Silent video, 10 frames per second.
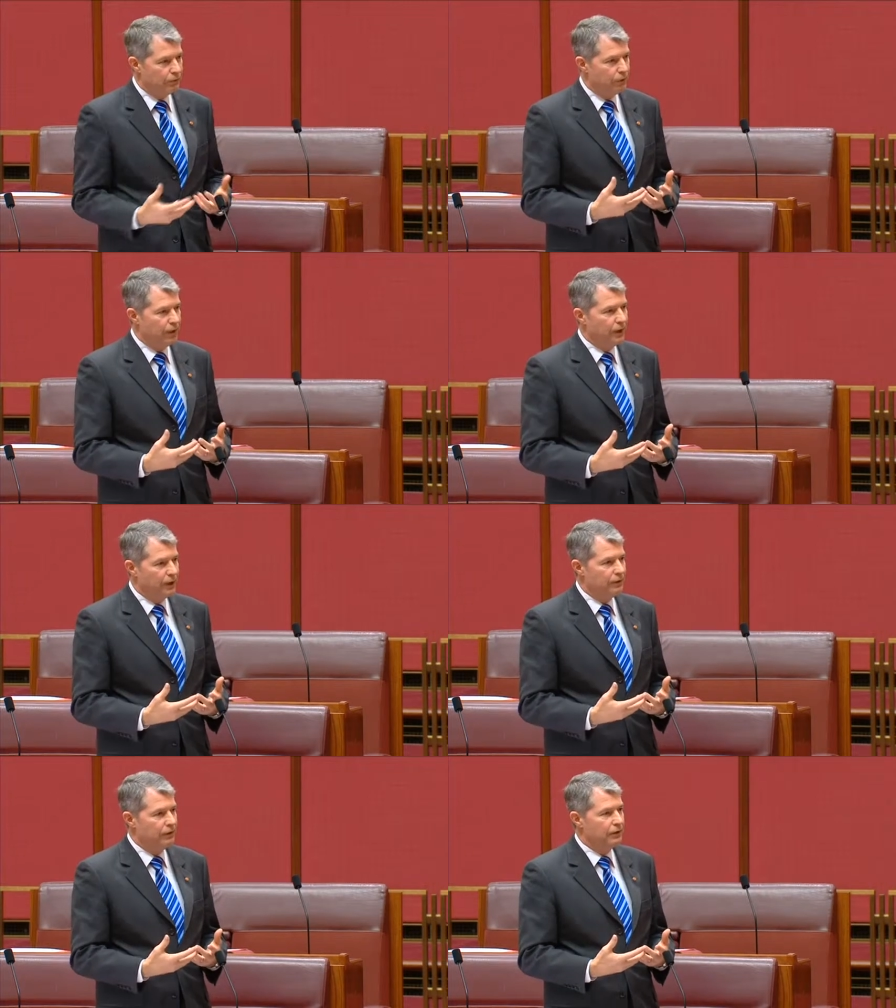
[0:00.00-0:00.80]
for our
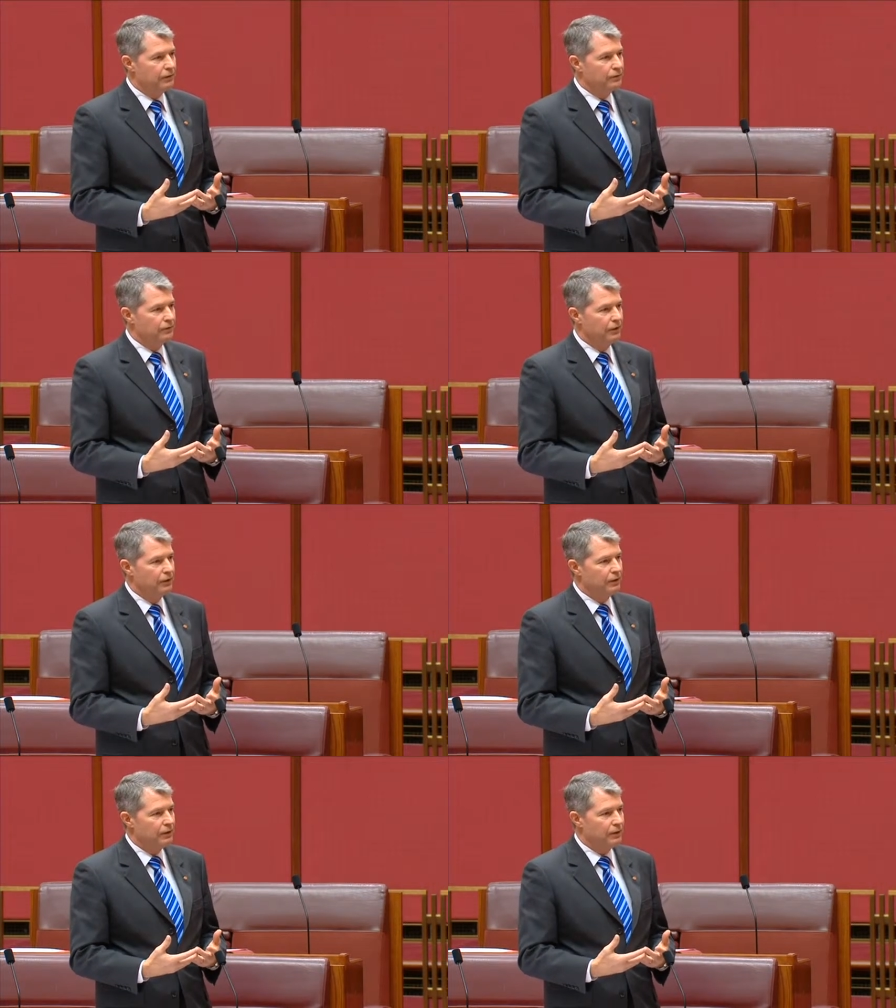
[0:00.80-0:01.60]
allies,
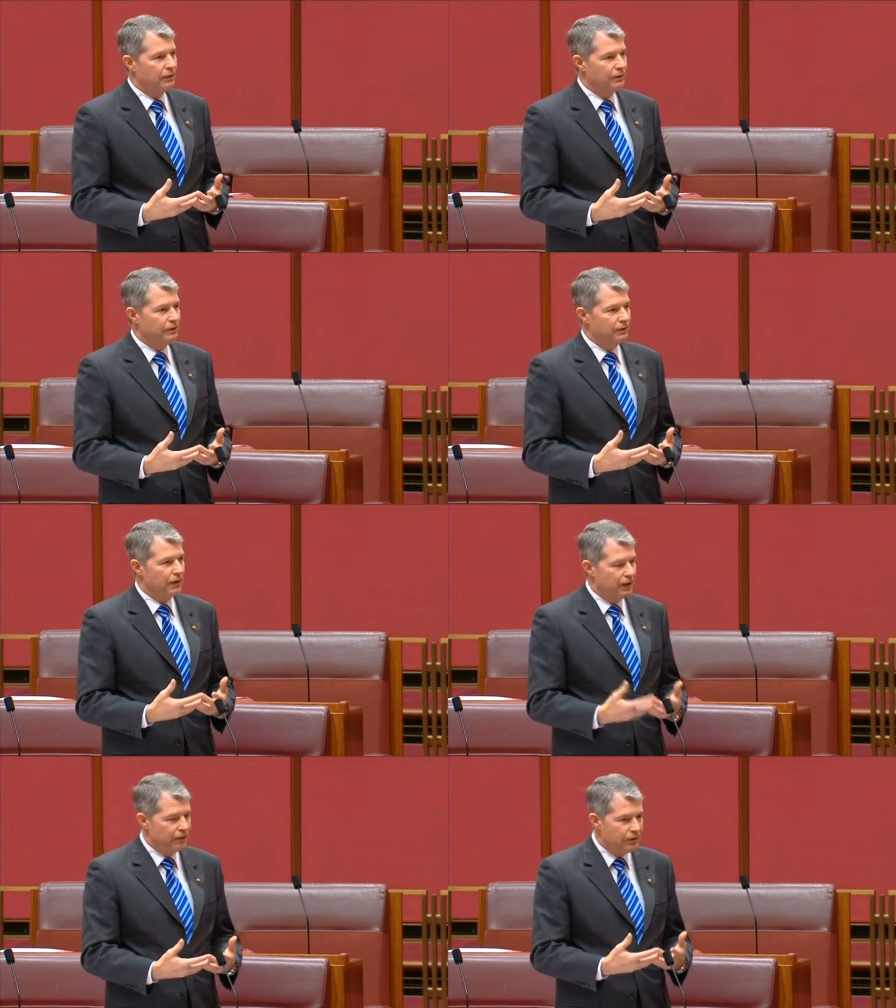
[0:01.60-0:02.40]
uh, the
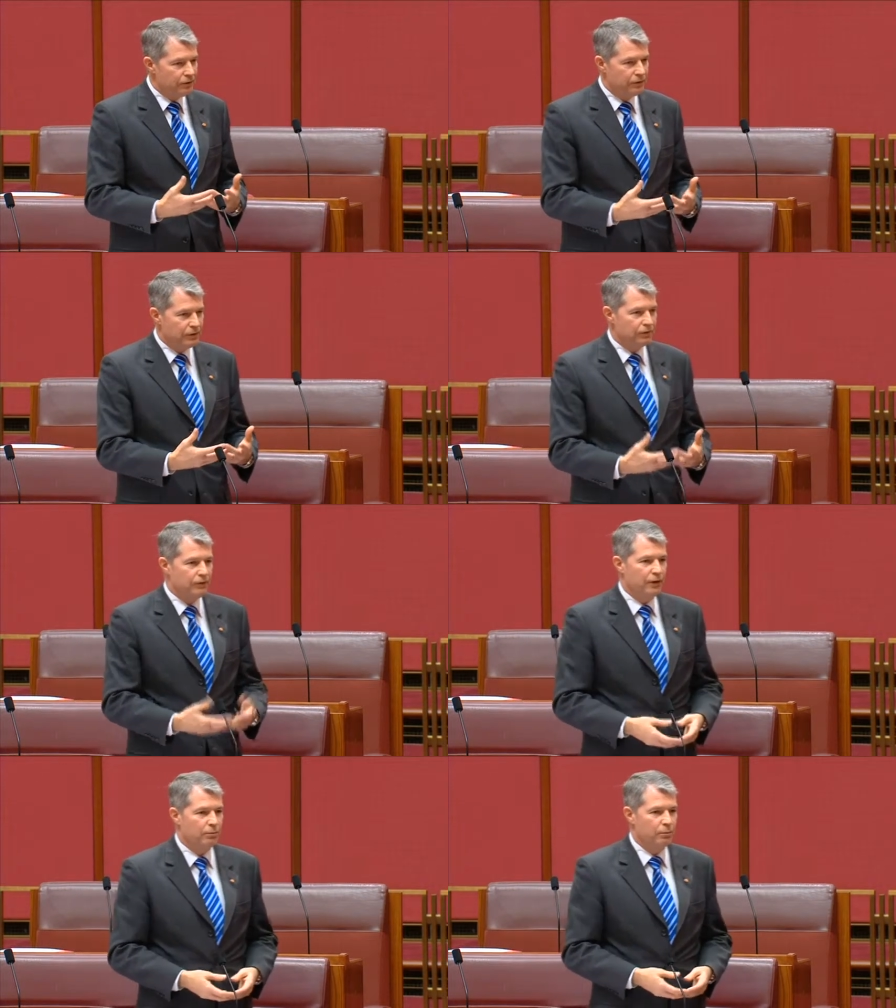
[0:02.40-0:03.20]
allied defence
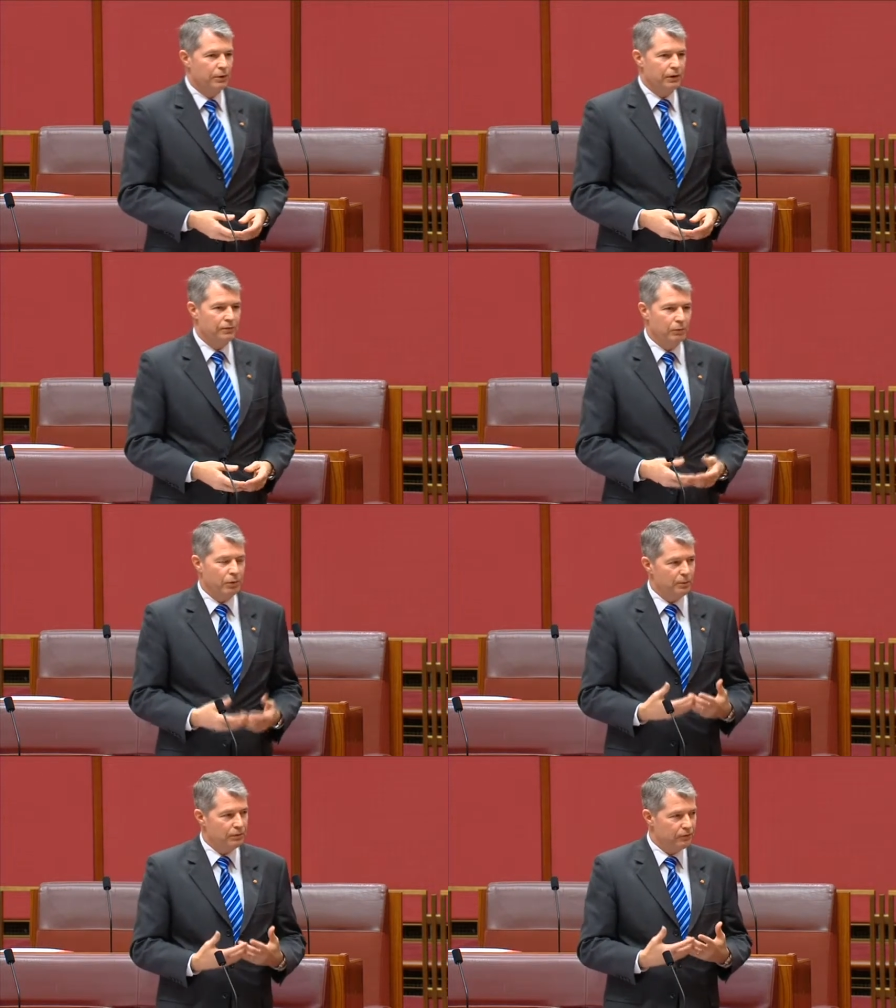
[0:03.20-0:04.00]
capability for
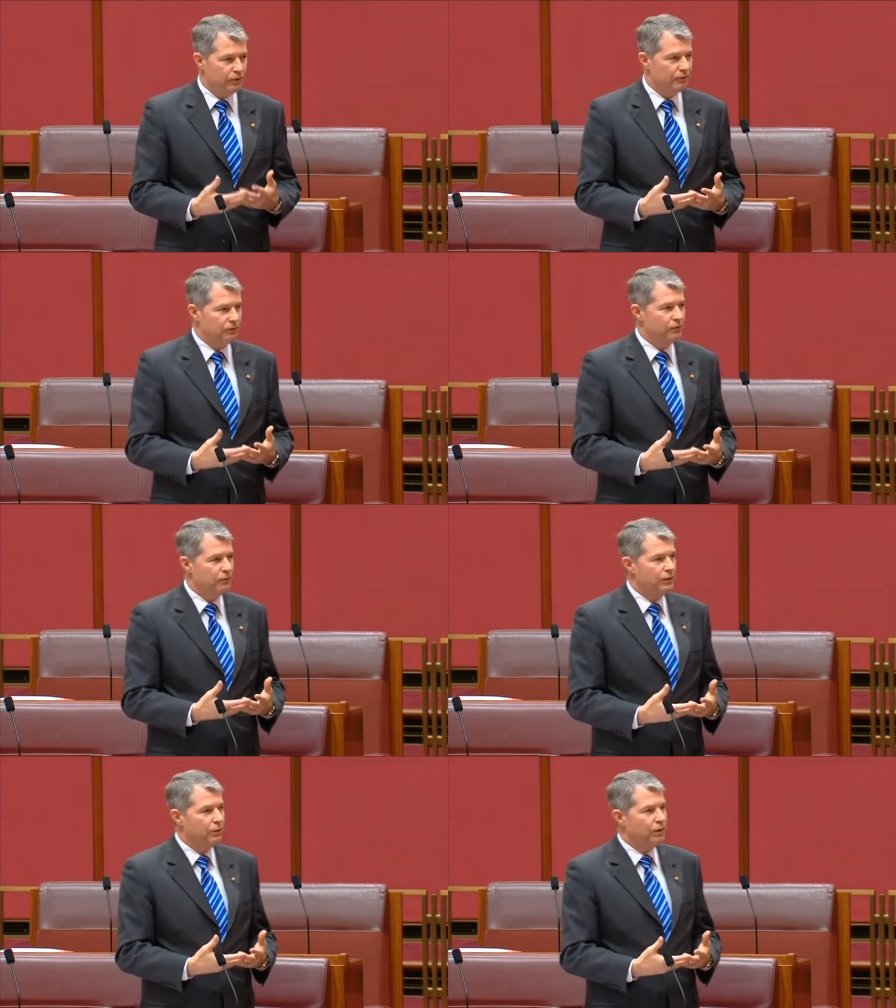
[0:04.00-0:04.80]
weapons test and
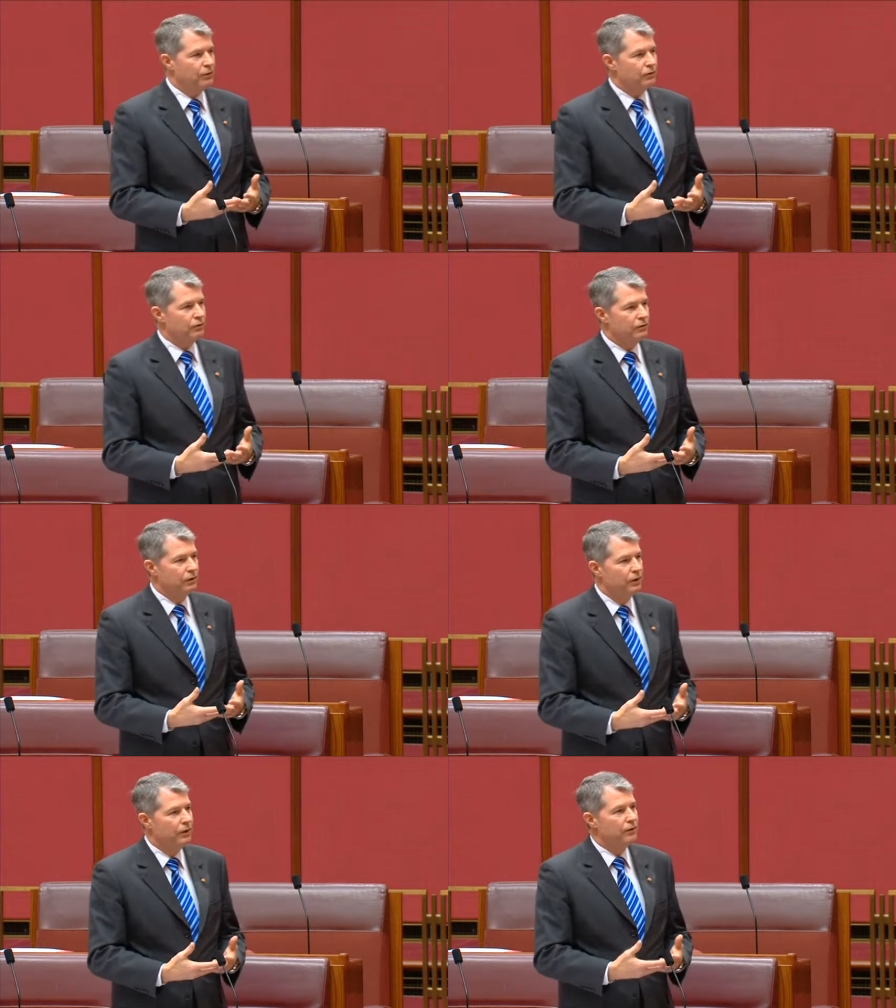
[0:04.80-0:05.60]
evaluation,
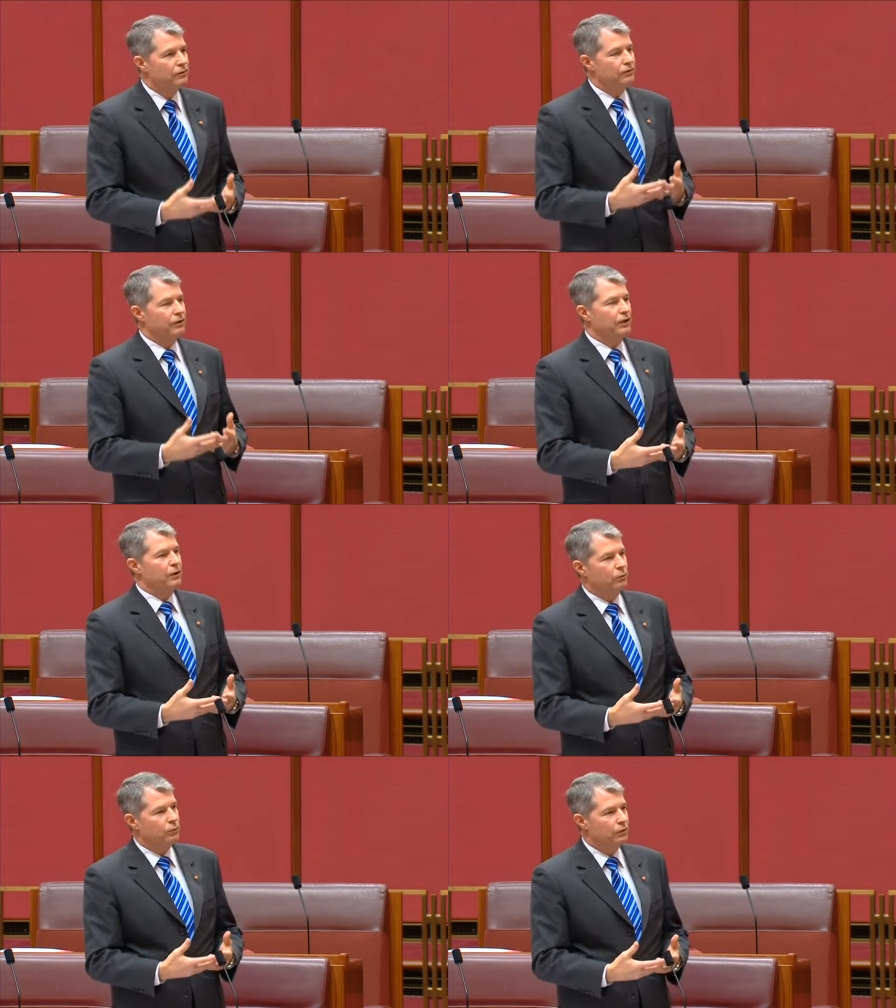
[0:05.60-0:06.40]

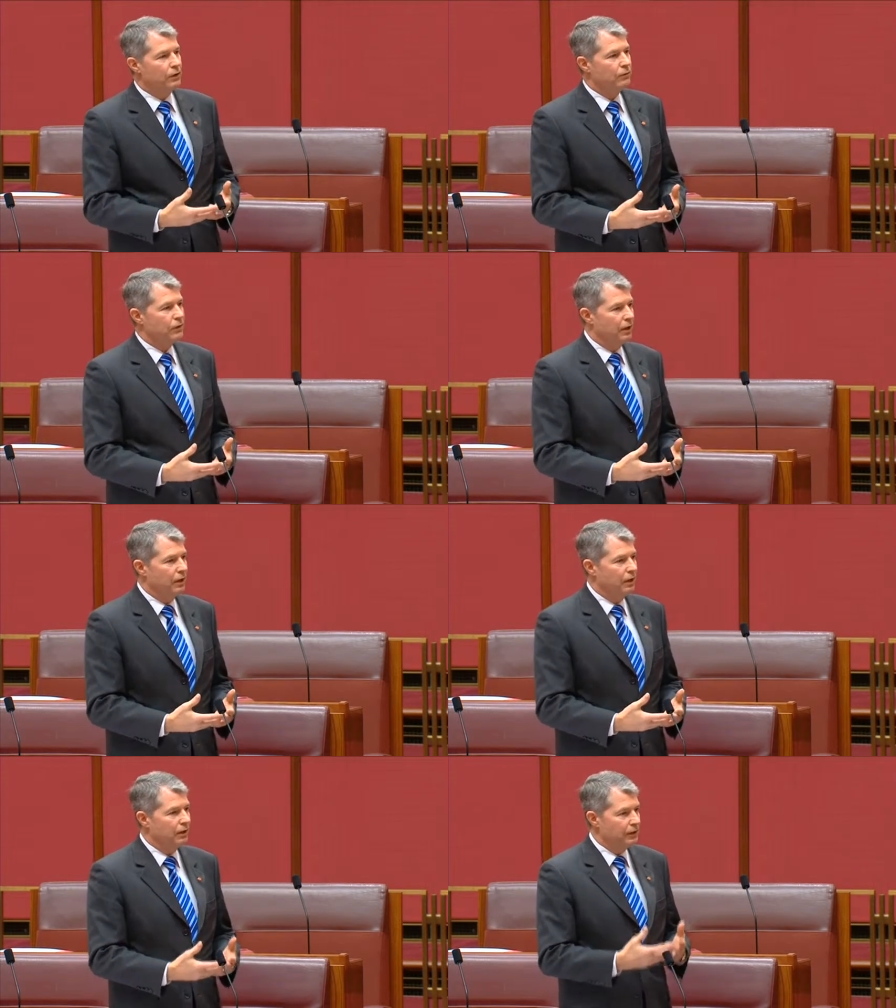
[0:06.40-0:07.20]
stakeholders were given
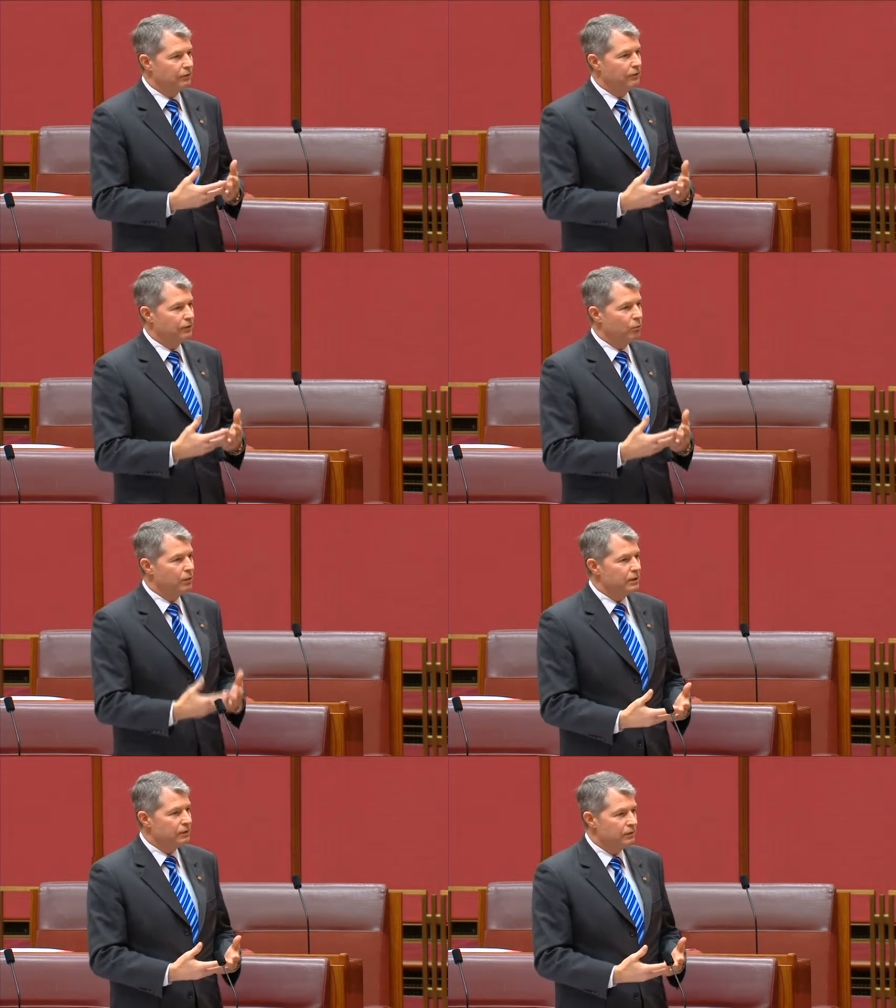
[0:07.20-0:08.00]
less than a
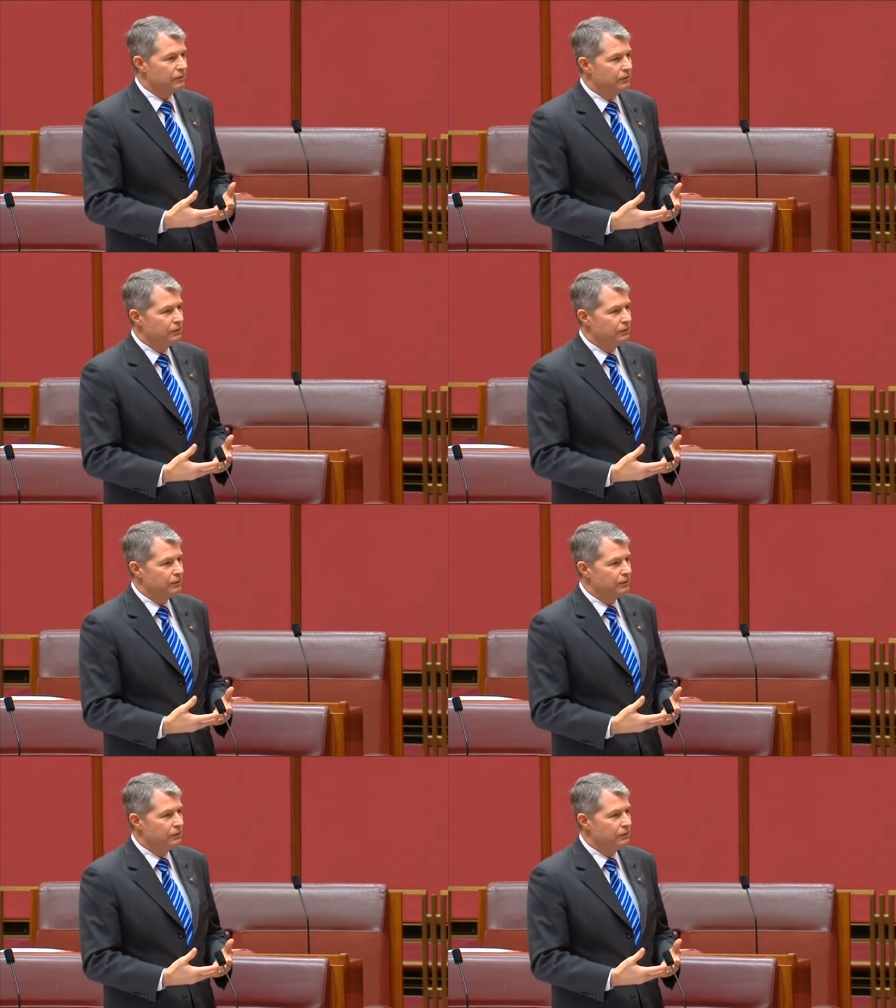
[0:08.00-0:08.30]
week,